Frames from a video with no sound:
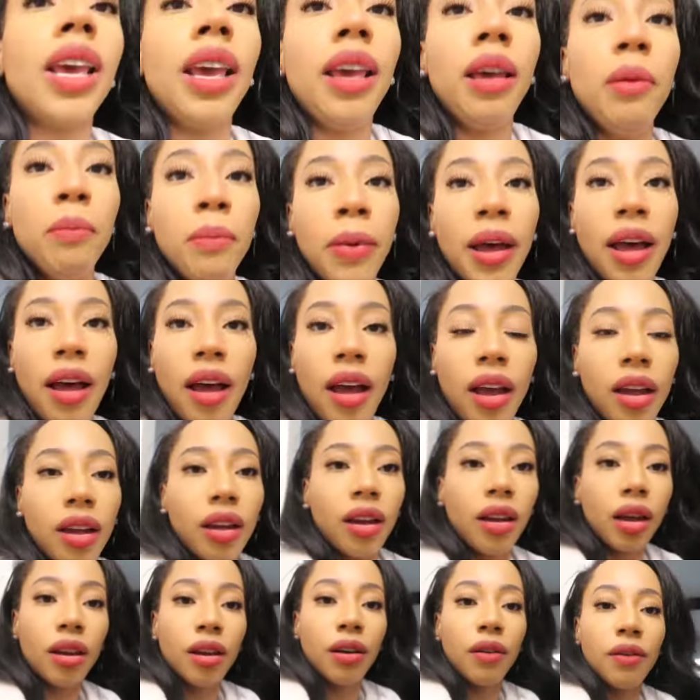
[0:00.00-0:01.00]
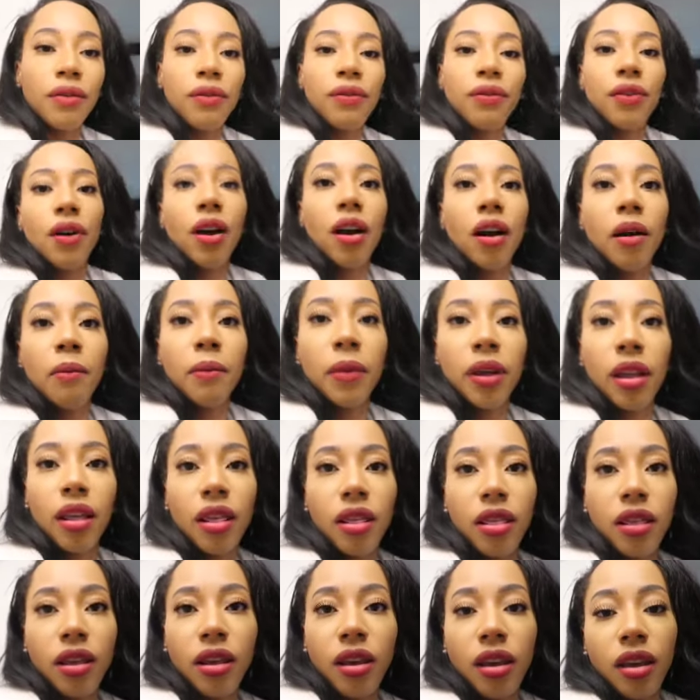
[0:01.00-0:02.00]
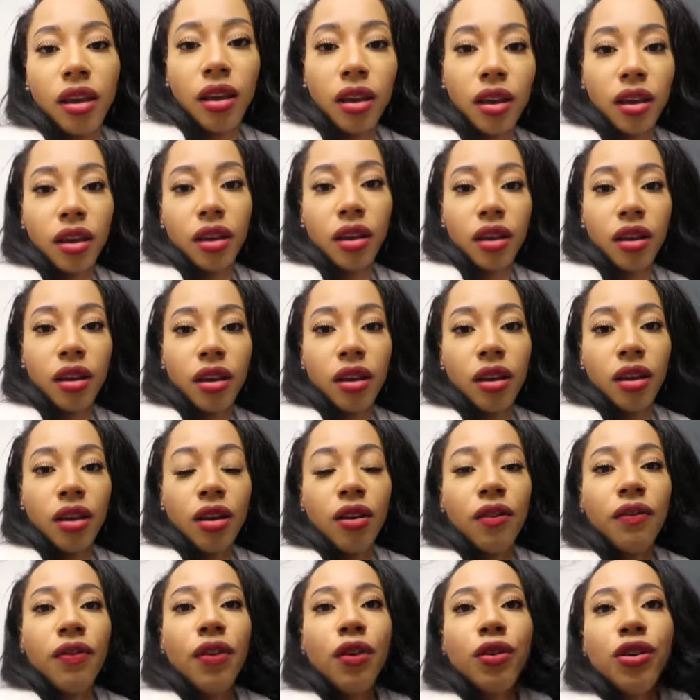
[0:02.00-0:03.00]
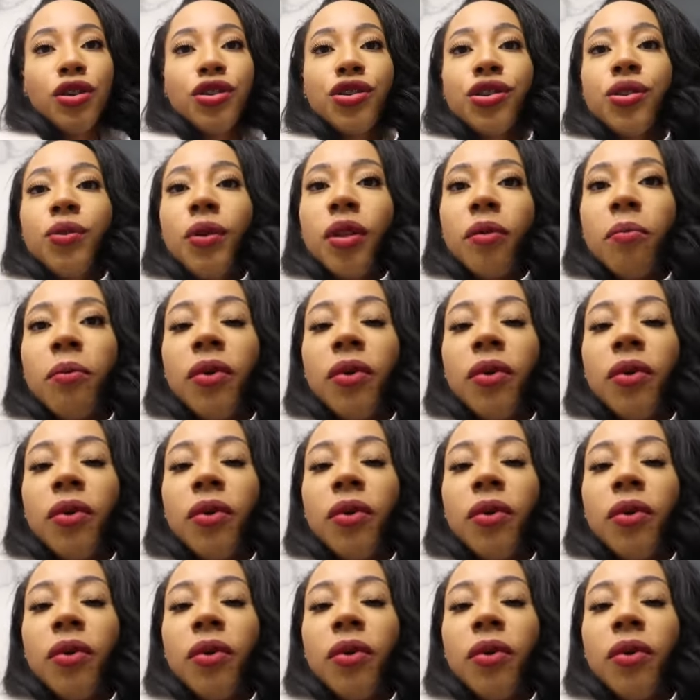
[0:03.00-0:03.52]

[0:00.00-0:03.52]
came back from the photo shoot with